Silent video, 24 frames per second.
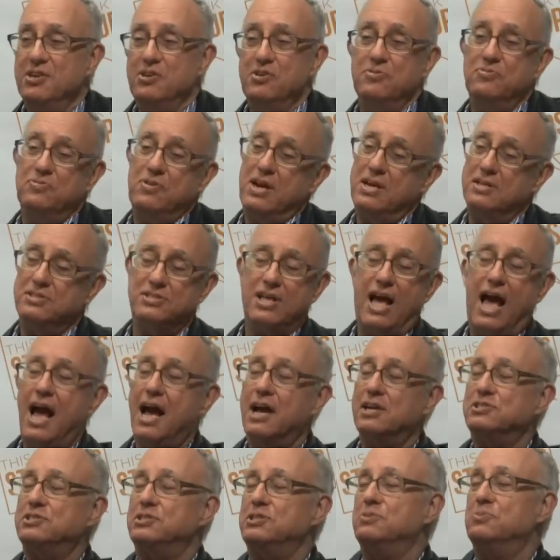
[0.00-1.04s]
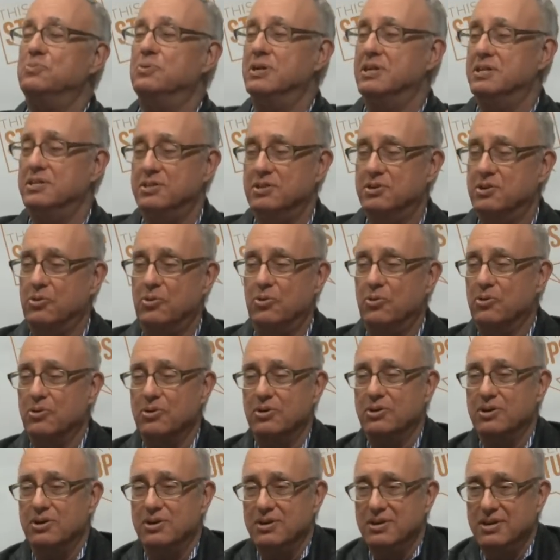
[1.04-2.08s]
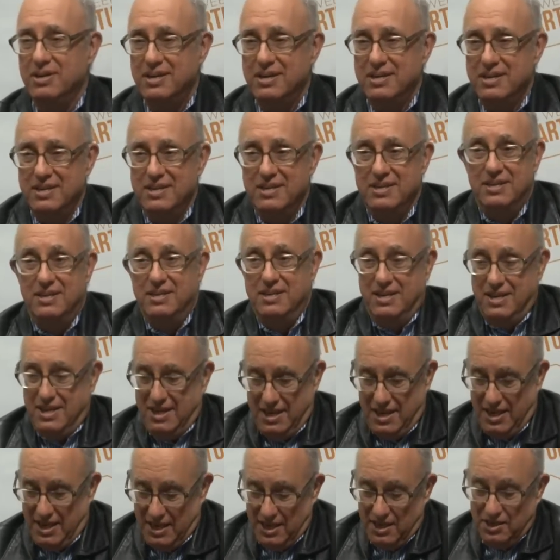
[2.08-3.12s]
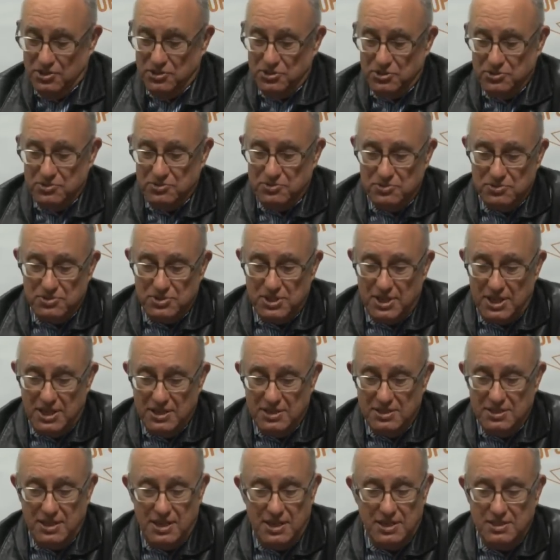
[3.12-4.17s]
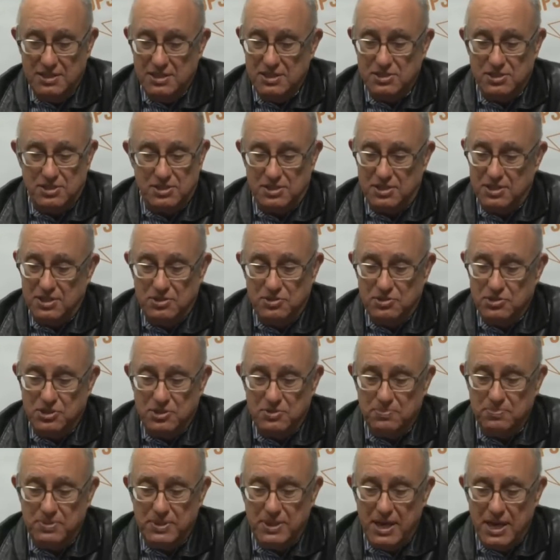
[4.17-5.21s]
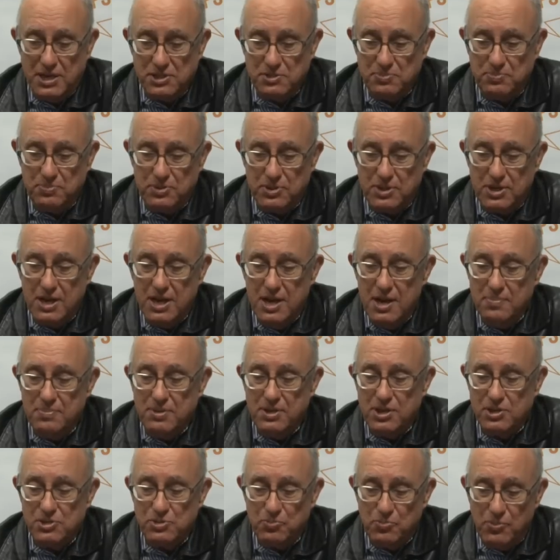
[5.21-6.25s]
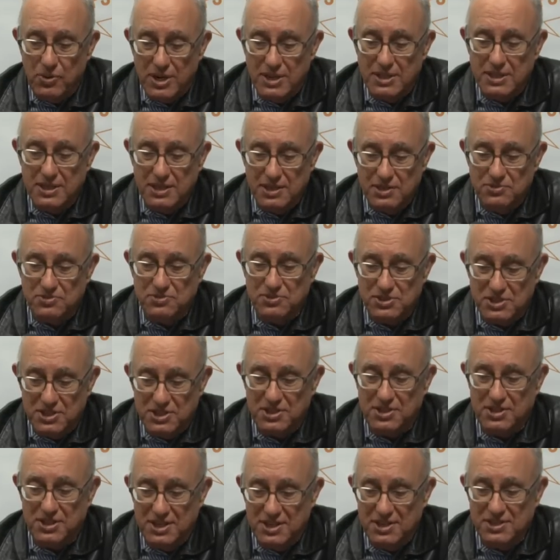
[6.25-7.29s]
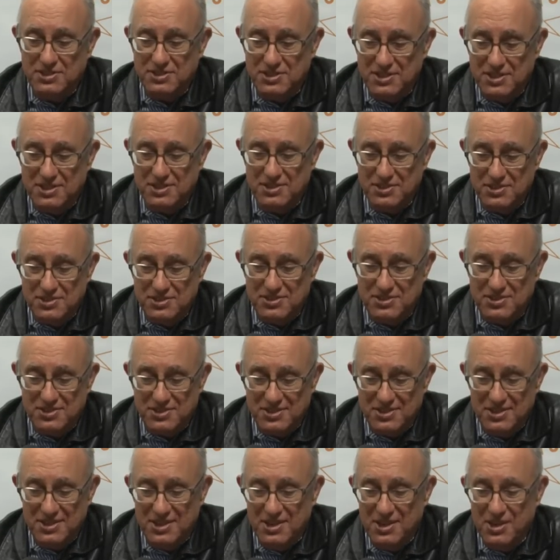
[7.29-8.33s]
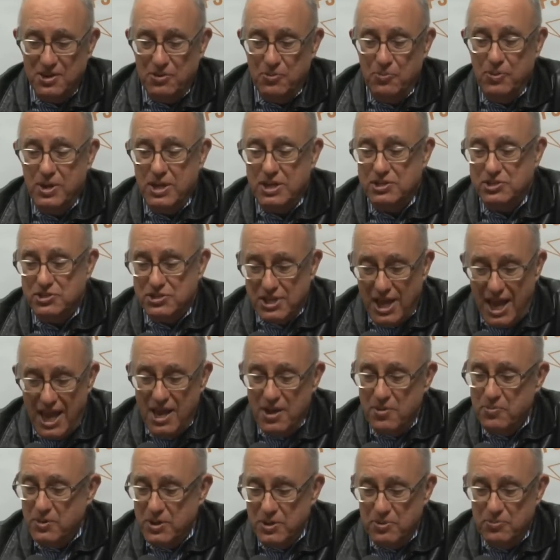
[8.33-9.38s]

Raised, you raised actually one of the core issues in in this leadership BS book because one of the interesting things is we say we